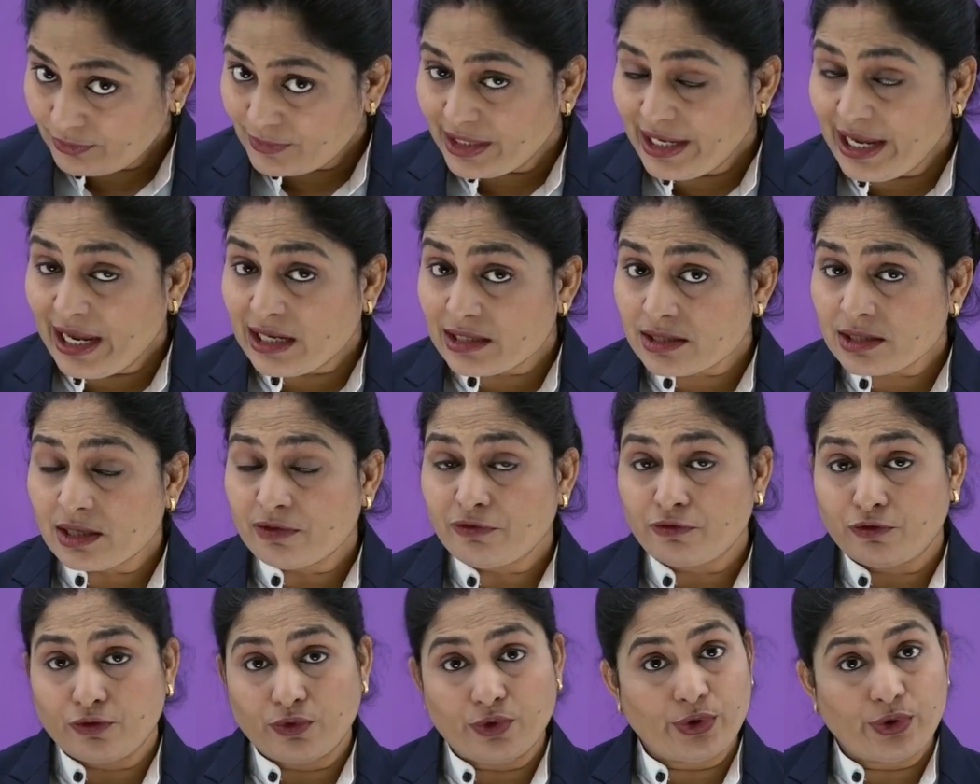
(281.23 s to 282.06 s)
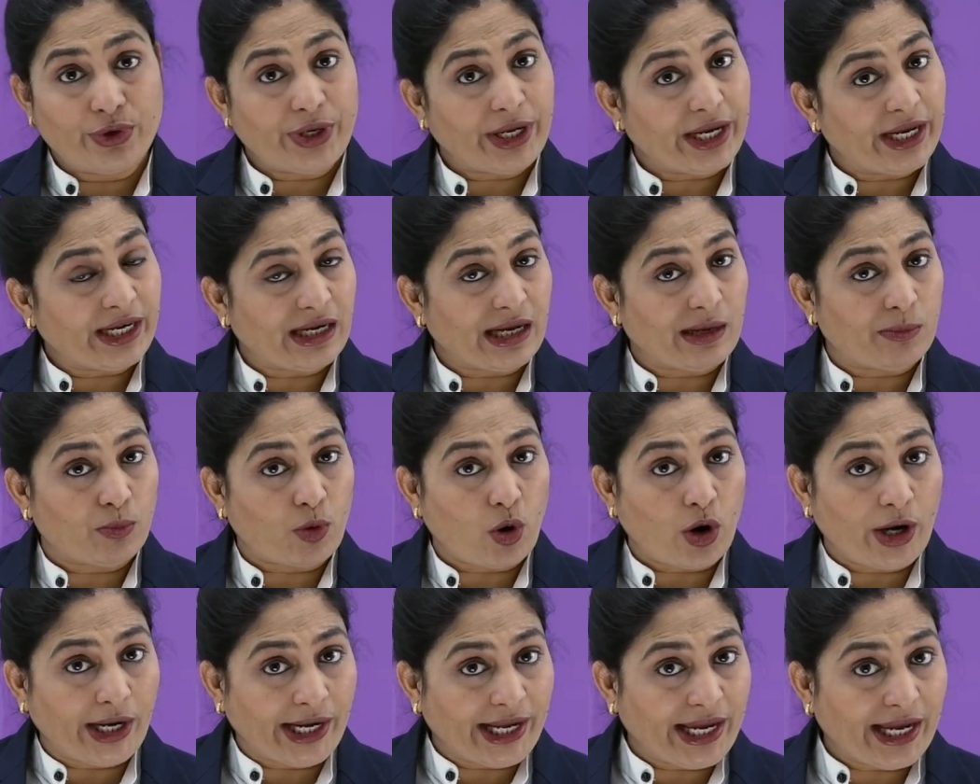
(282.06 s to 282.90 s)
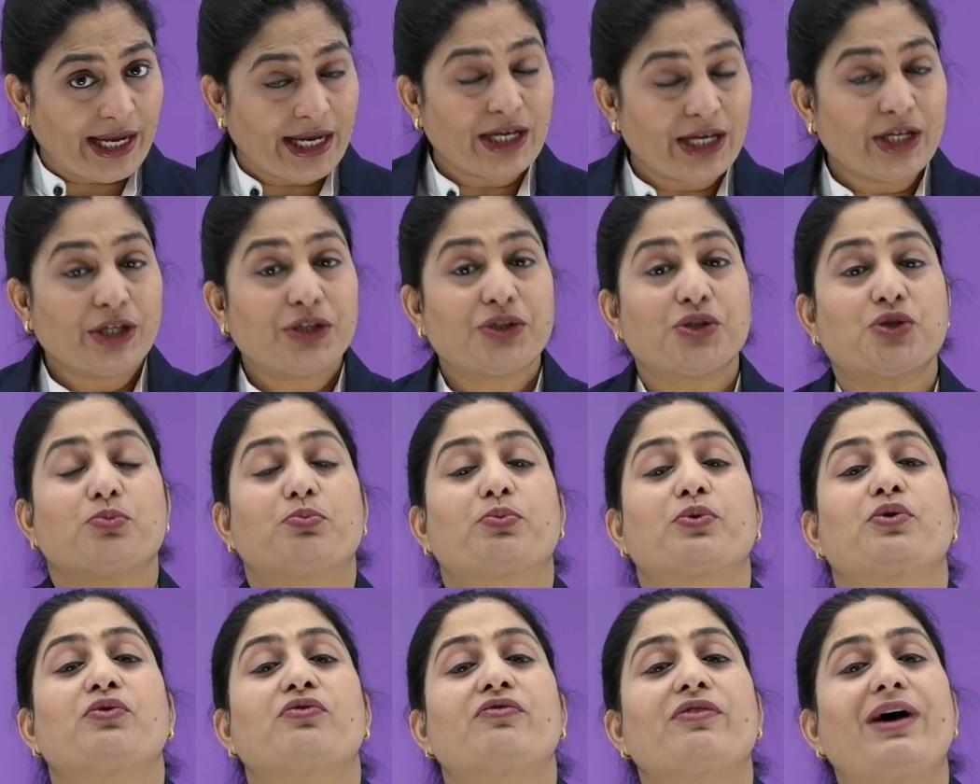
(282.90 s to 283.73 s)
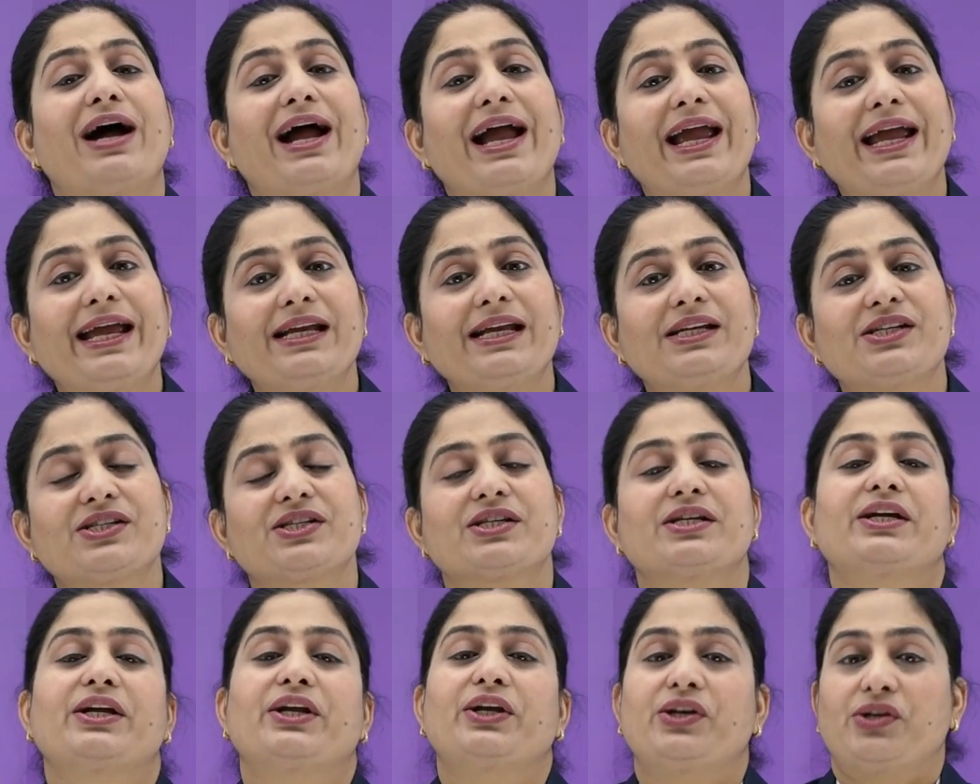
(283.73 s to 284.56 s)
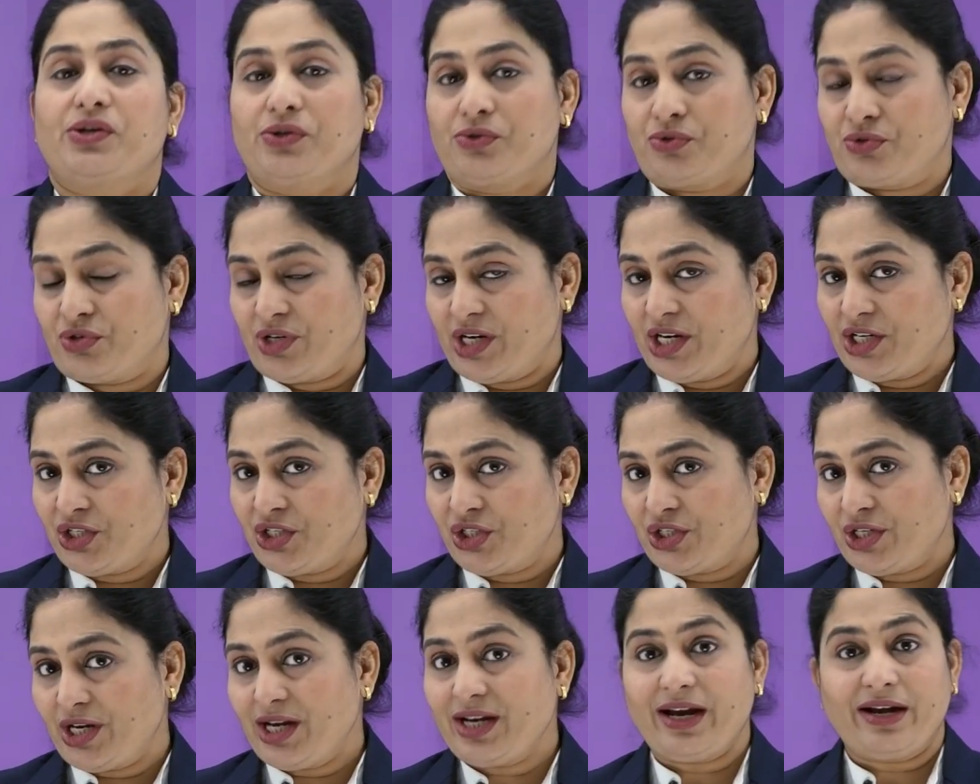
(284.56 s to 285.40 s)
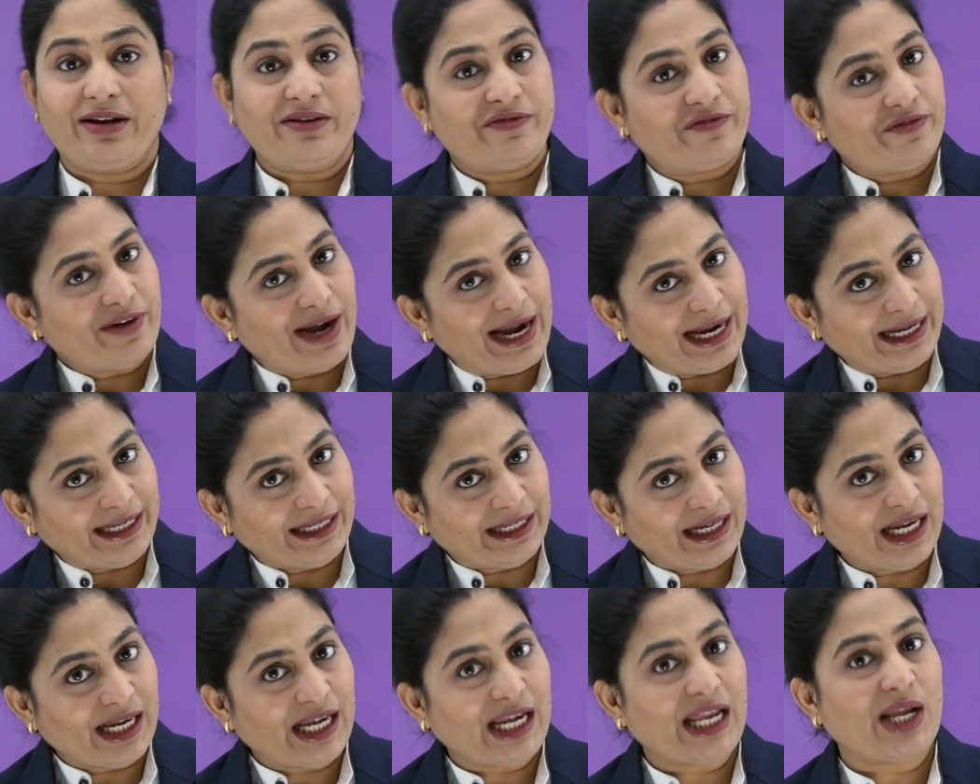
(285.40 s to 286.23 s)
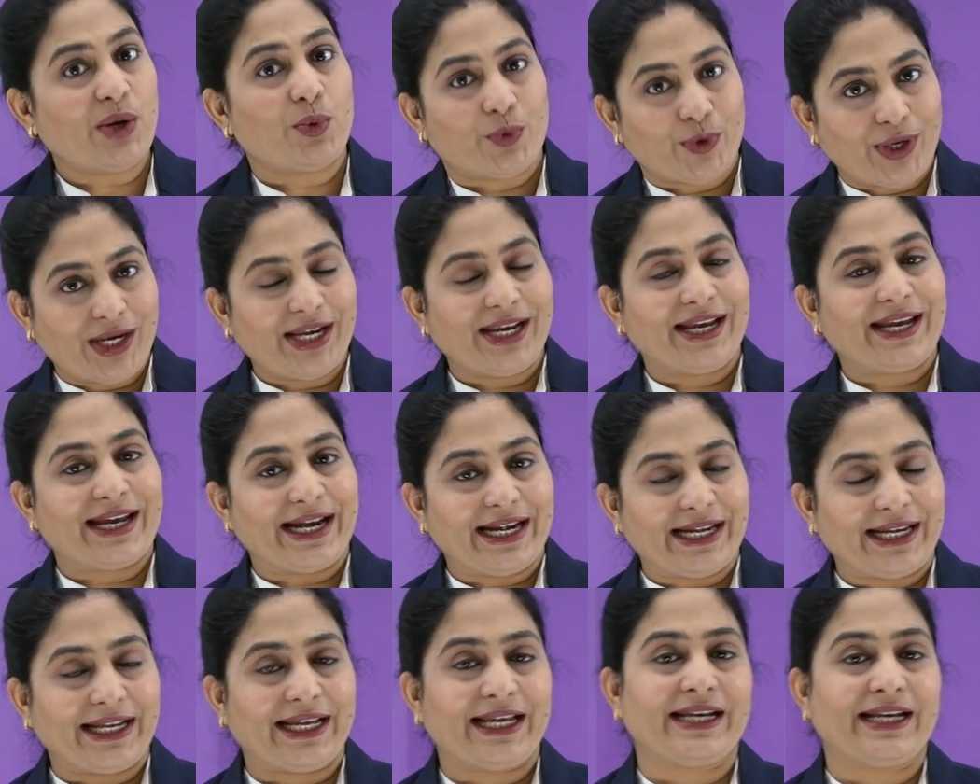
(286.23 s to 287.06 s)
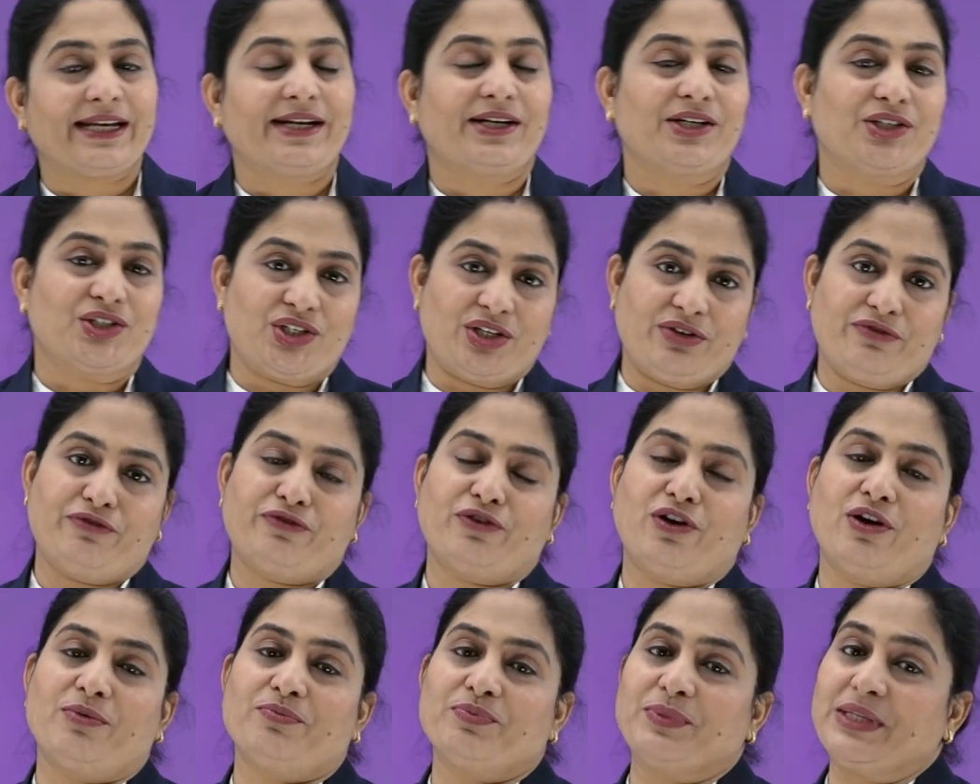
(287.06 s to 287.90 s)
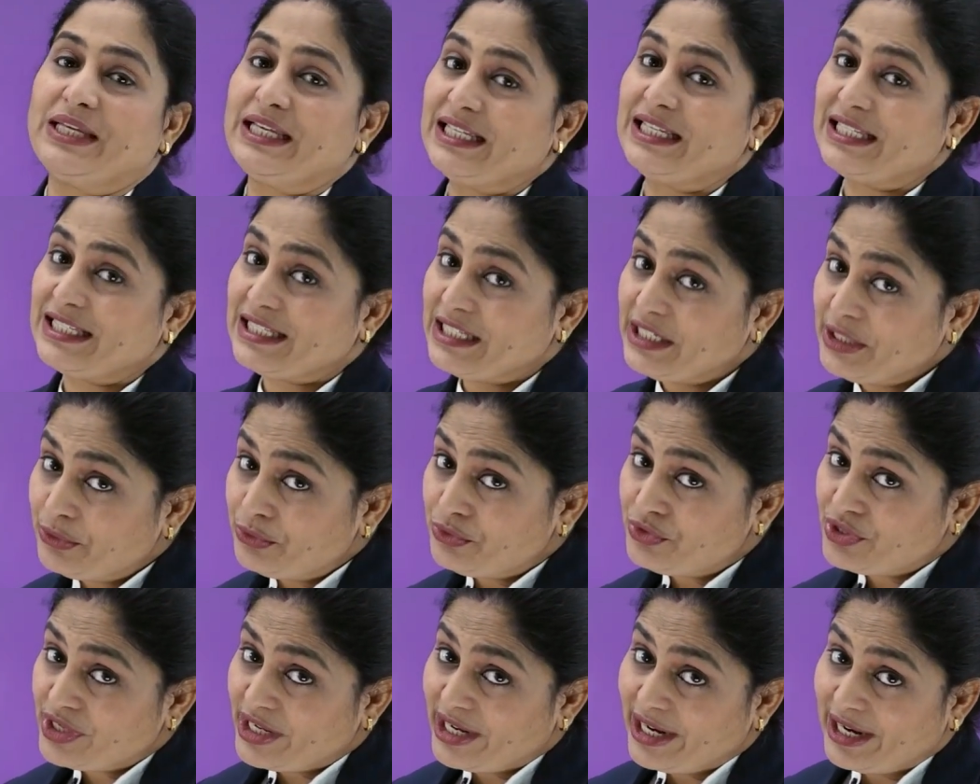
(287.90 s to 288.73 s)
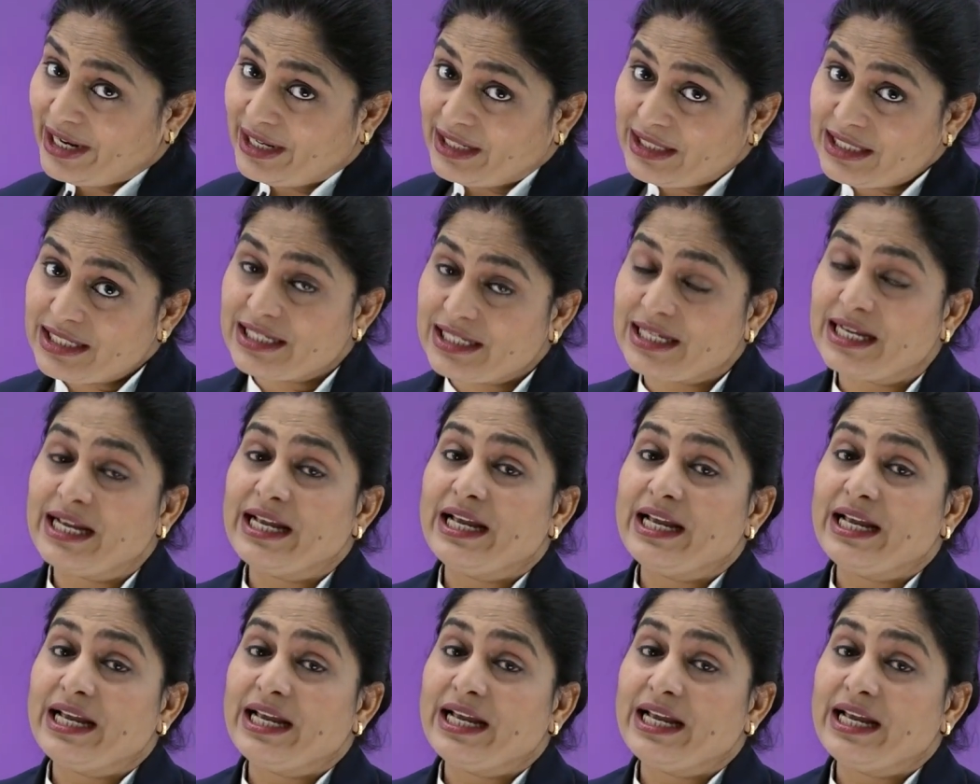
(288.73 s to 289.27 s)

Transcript: as a food in our body to provide nutrition, and finally will get energy from these nutrients.